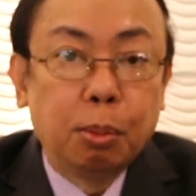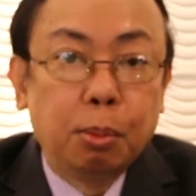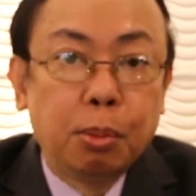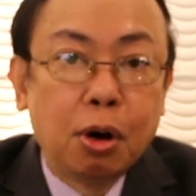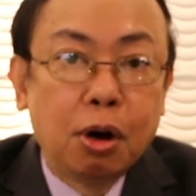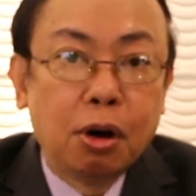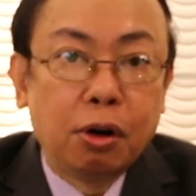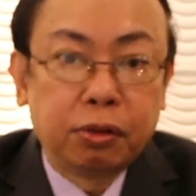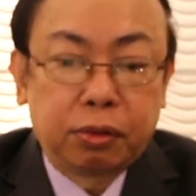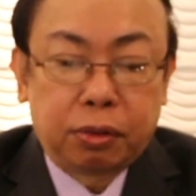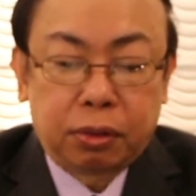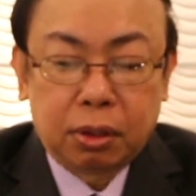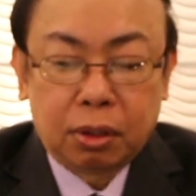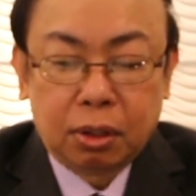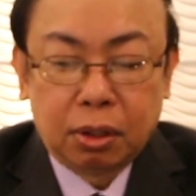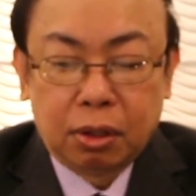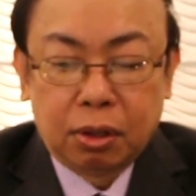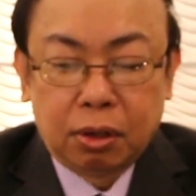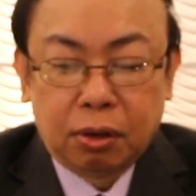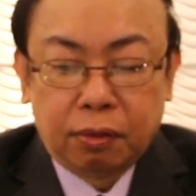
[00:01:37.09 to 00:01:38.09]
both
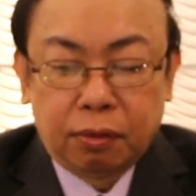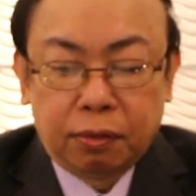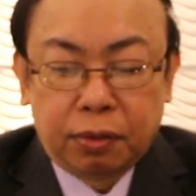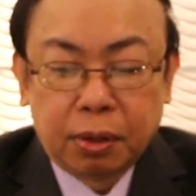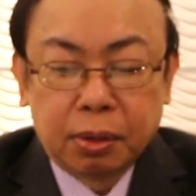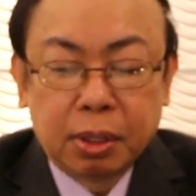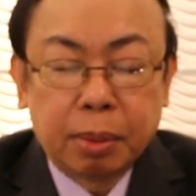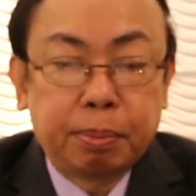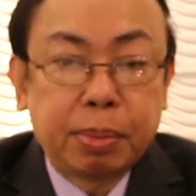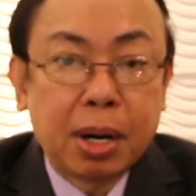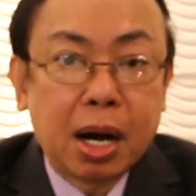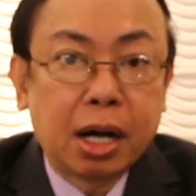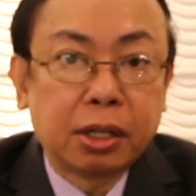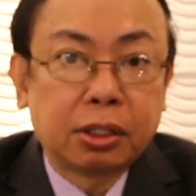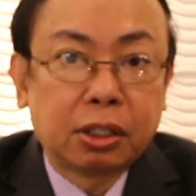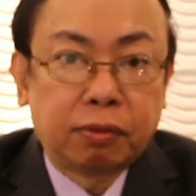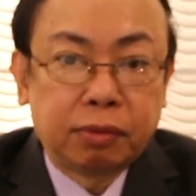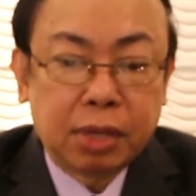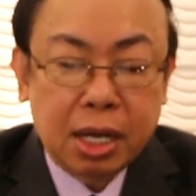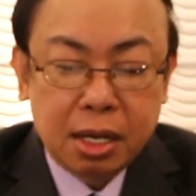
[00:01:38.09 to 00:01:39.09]
from the
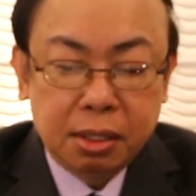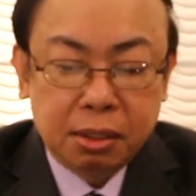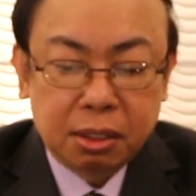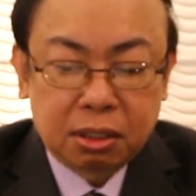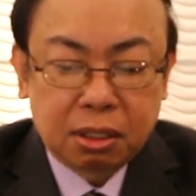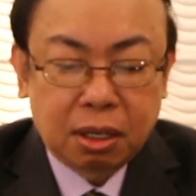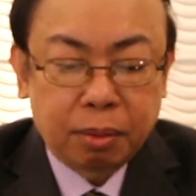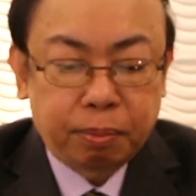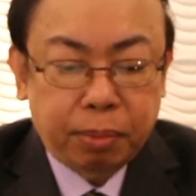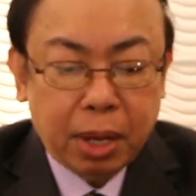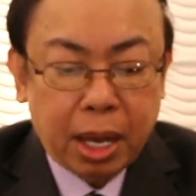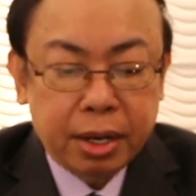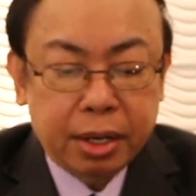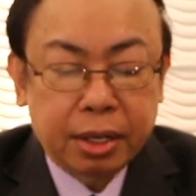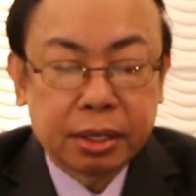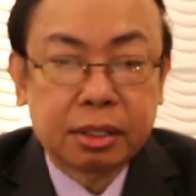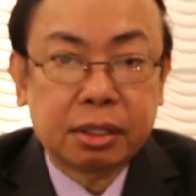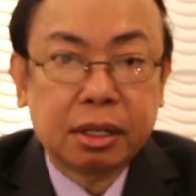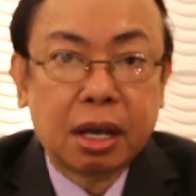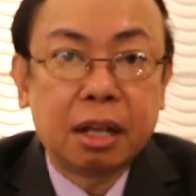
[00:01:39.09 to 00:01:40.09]
part of the industry
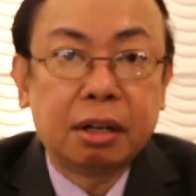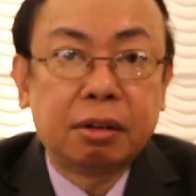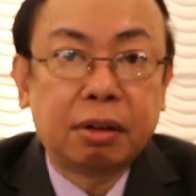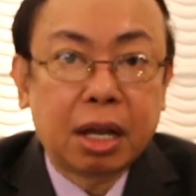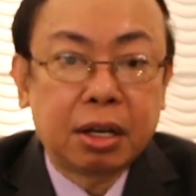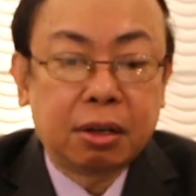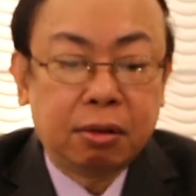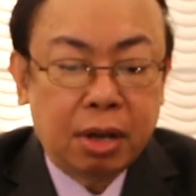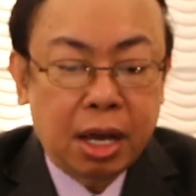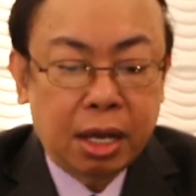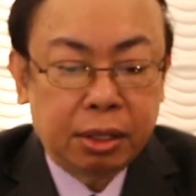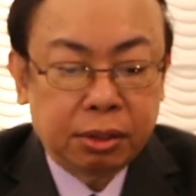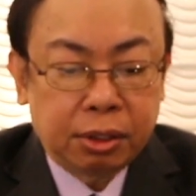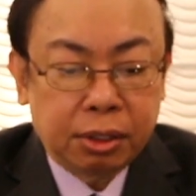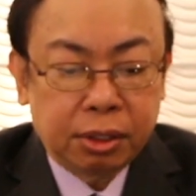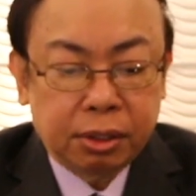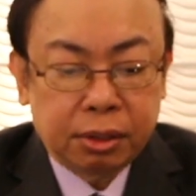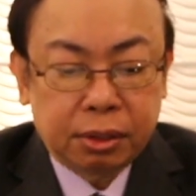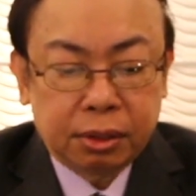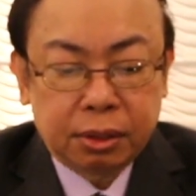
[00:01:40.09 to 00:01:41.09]
players and
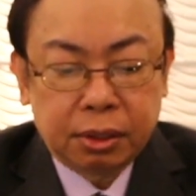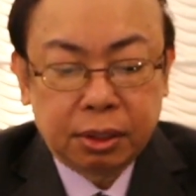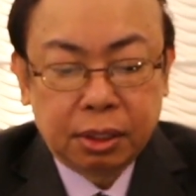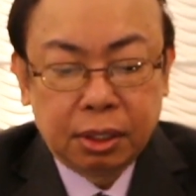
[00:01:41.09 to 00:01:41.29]
regulator